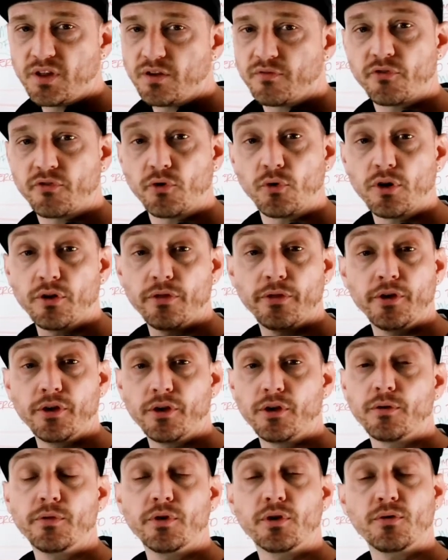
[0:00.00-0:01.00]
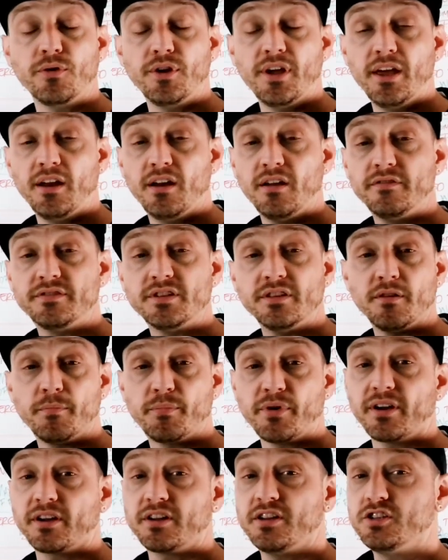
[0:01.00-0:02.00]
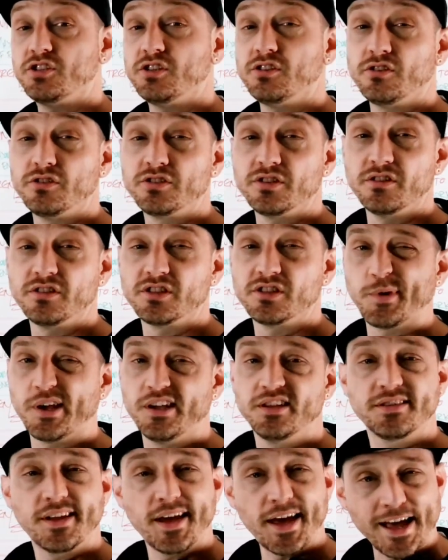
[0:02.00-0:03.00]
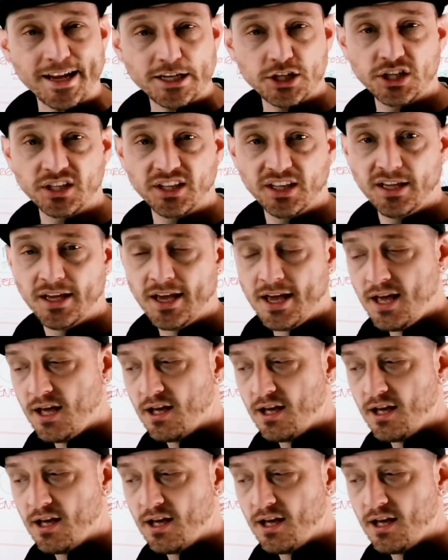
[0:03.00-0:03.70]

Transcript: for the creatives and the practitioners in the space to actually